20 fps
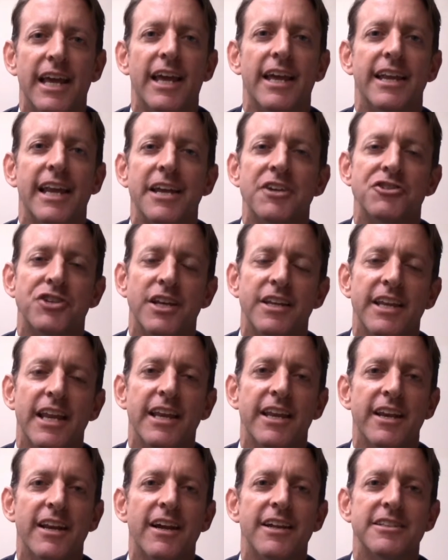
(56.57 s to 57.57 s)
and she did
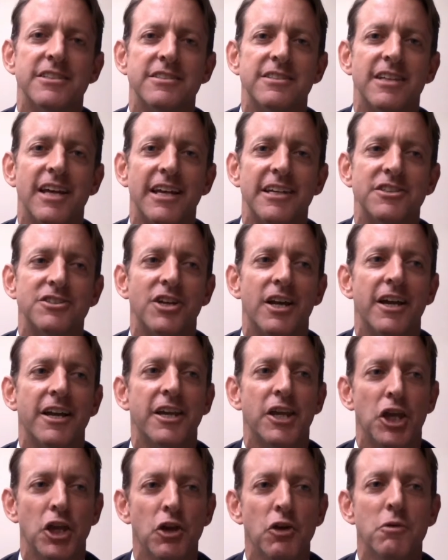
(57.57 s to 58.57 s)
it on such a
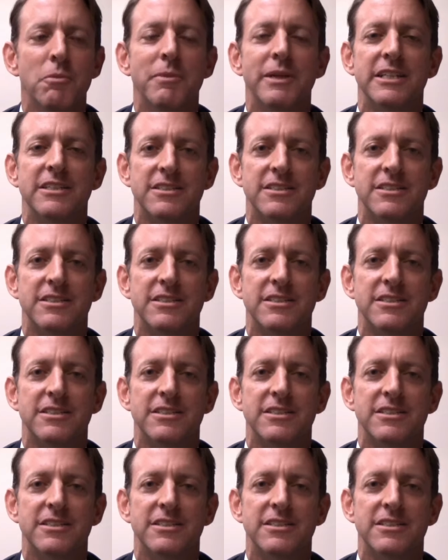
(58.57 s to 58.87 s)
human